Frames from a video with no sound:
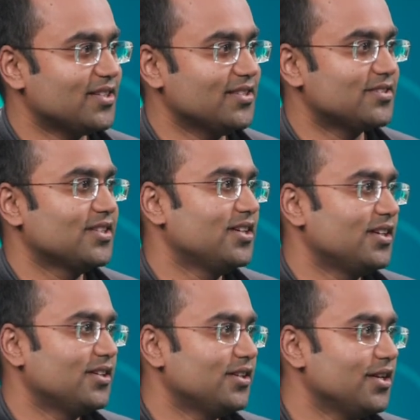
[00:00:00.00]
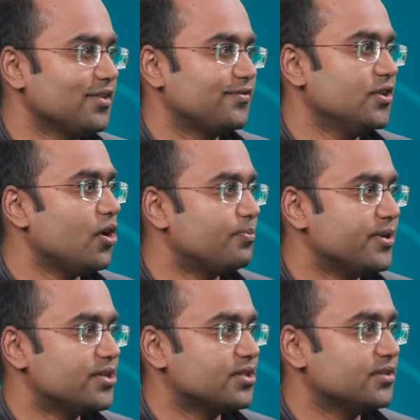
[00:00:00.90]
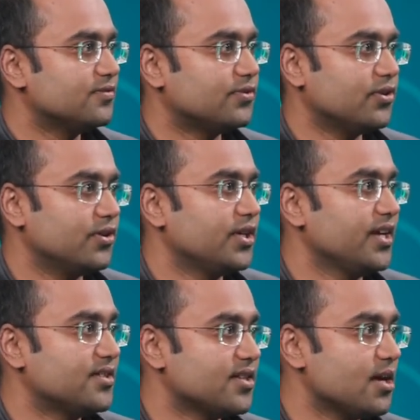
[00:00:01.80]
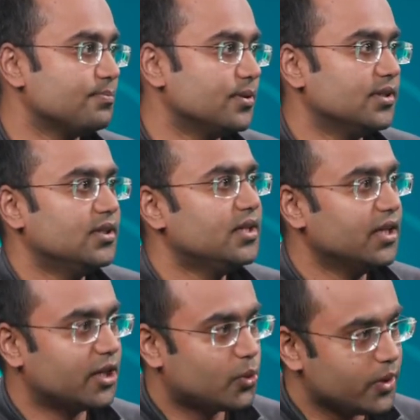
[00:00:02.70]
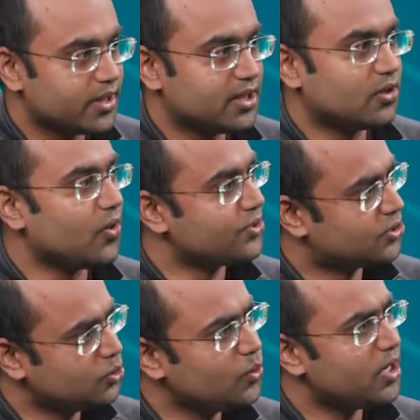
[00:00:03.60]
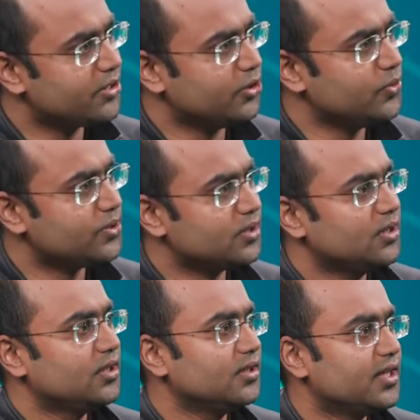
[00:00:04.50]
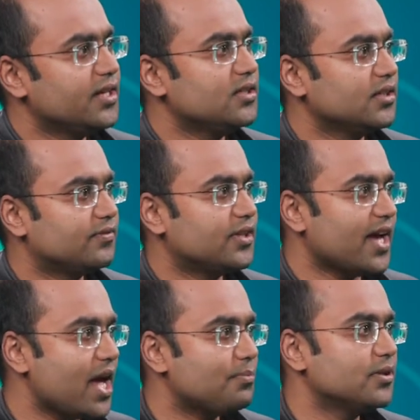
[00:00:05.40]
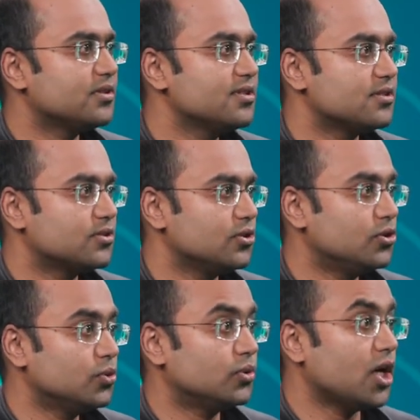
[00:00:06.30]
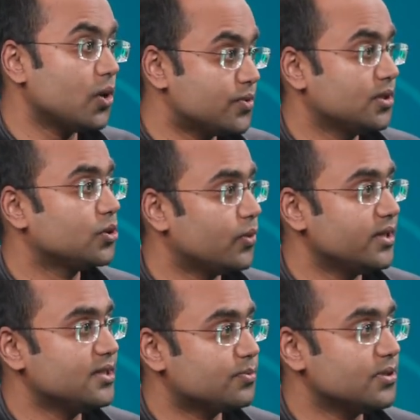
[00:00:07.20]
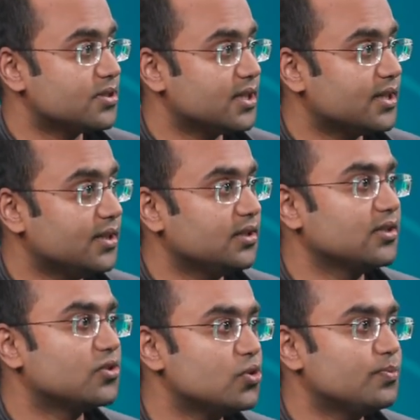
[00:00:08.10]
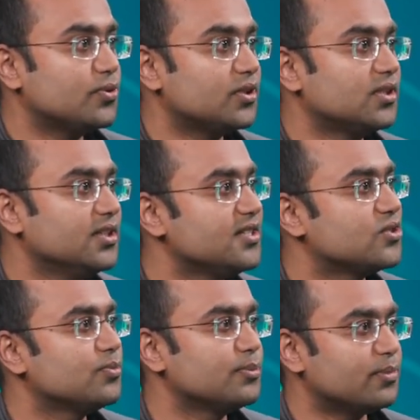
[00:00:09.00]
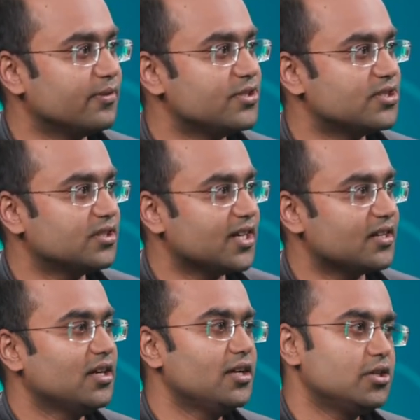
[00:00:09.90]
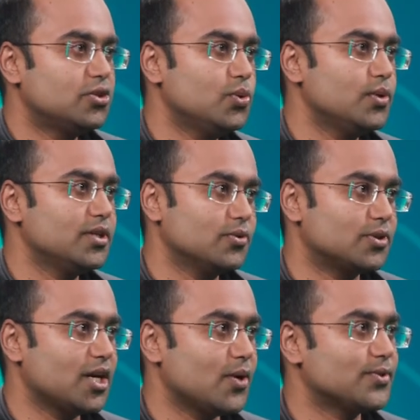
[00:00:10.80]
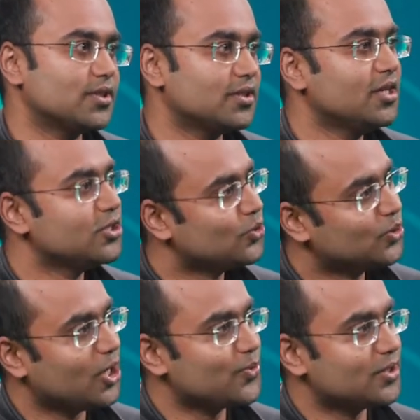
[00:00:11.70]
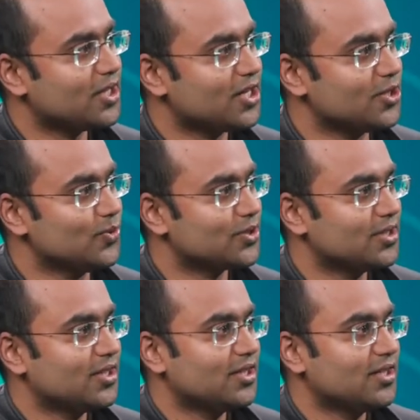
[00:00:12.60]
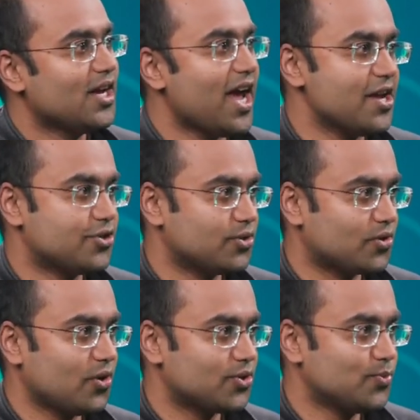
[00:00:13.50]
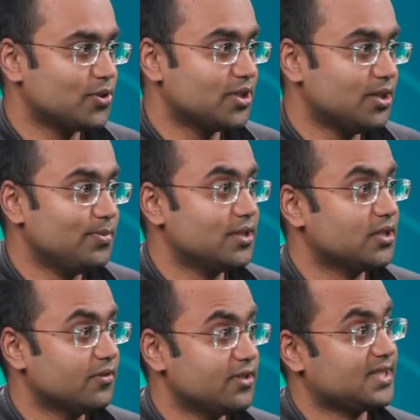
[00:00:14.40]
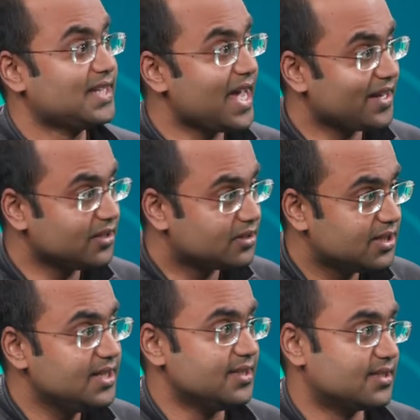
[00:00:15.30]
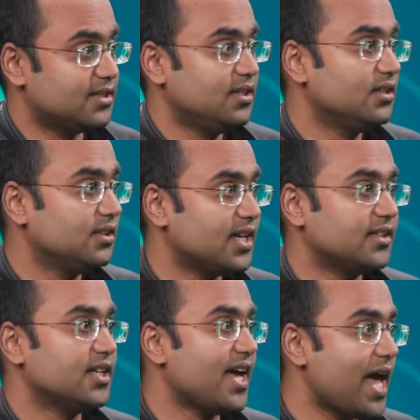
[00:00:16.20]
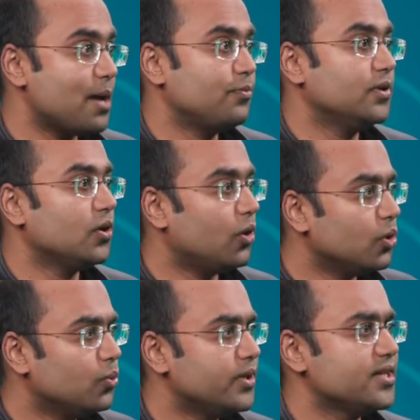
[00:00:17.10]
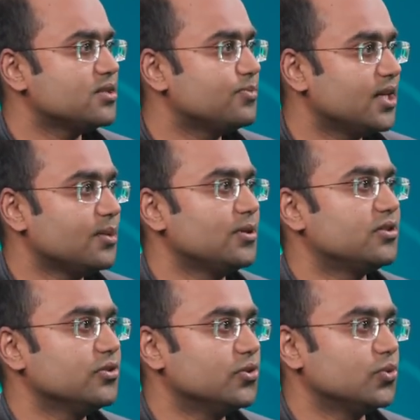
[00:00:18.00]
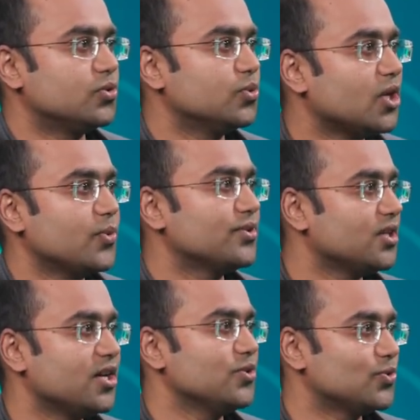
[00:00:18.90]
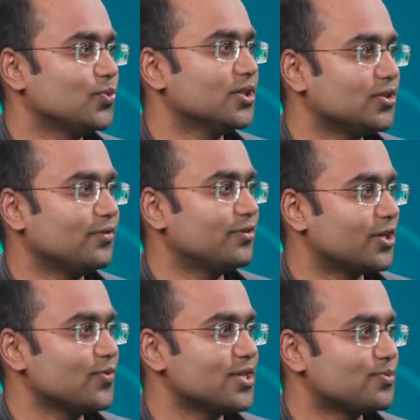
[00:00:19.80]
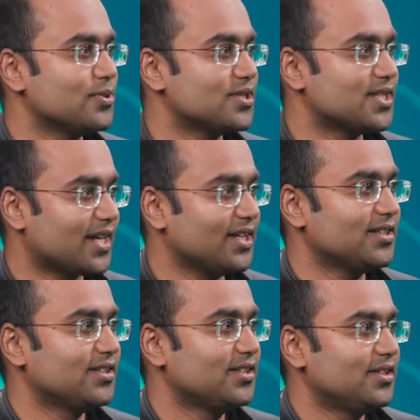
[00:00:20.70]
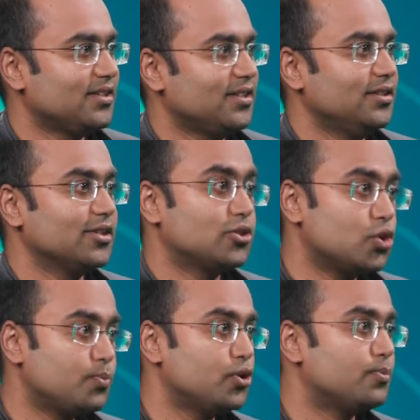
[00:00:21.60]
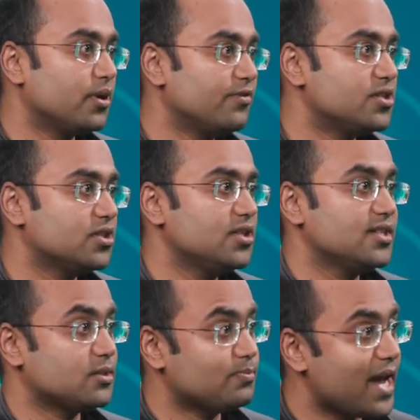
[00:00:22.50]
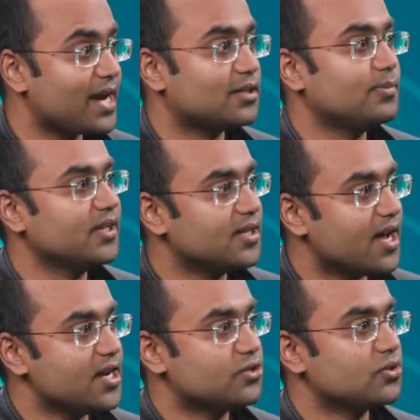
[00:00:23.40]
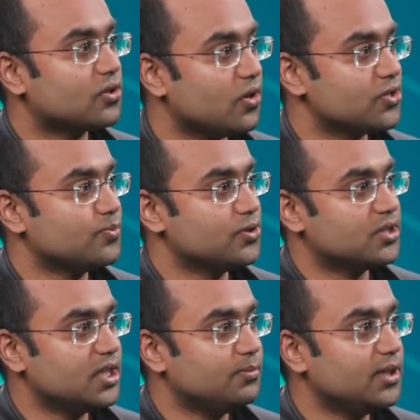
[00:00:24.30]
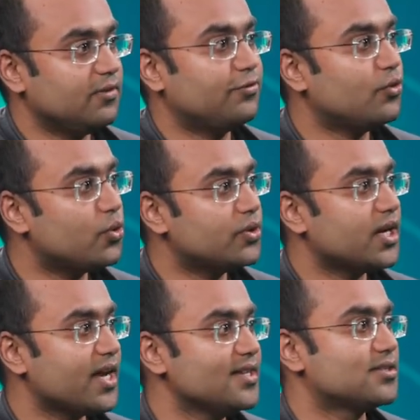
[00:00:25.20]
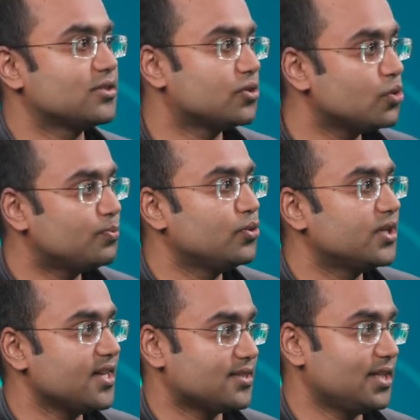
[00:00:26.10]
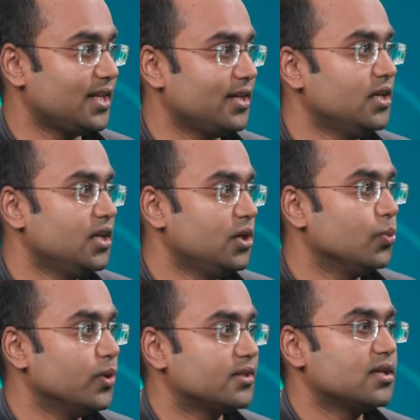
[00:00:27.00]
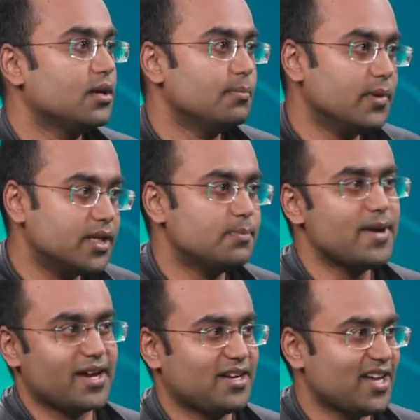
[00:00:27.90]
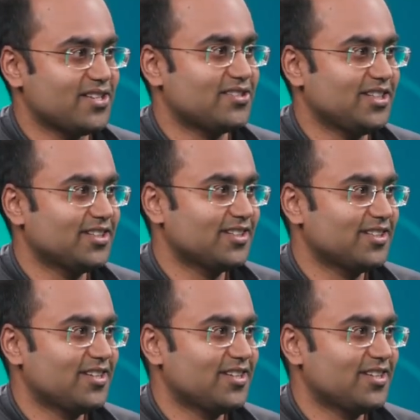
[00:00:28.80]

That is, if the operation, for example, a query costs 2 RUs, then if the app intends to do 1,000 queries per second, the throughput needs to be provisioned at 2 into 1,000, 2,000 RUs. Azure Cosmos DB service guarantees that the app will always be able to do 2,000 RUs worth of requests per second. The throughput provision is backed by the Azure Cosmos DB 4 nines throughput SLA with money-back guarantee.